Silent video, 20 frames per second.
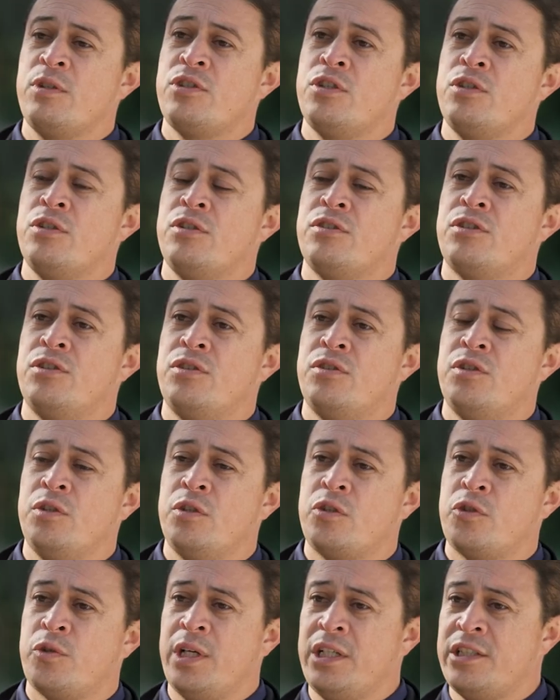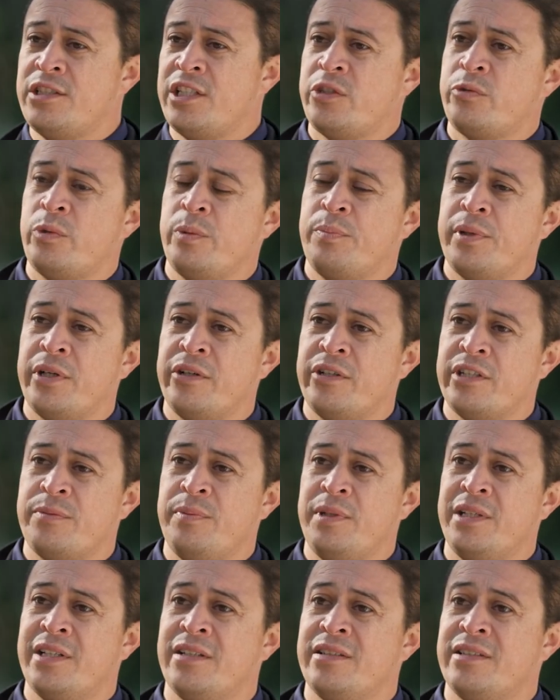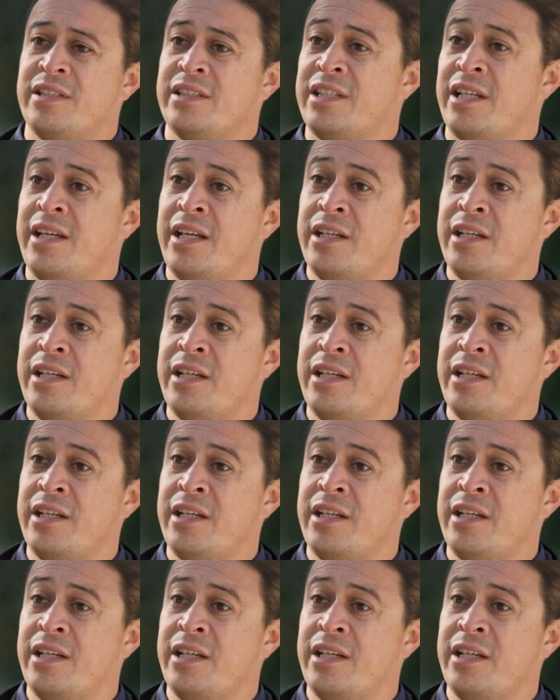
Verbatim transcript: we choose to do trenchless repair is because it's